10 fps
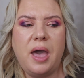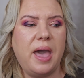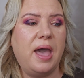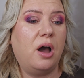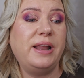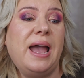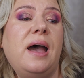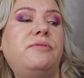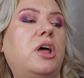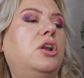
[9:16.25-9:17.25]
Uh, I
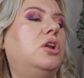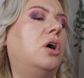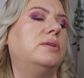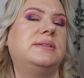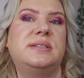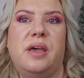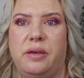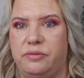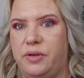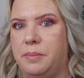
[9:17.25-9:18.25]
have lots
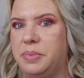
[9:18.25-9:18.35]
of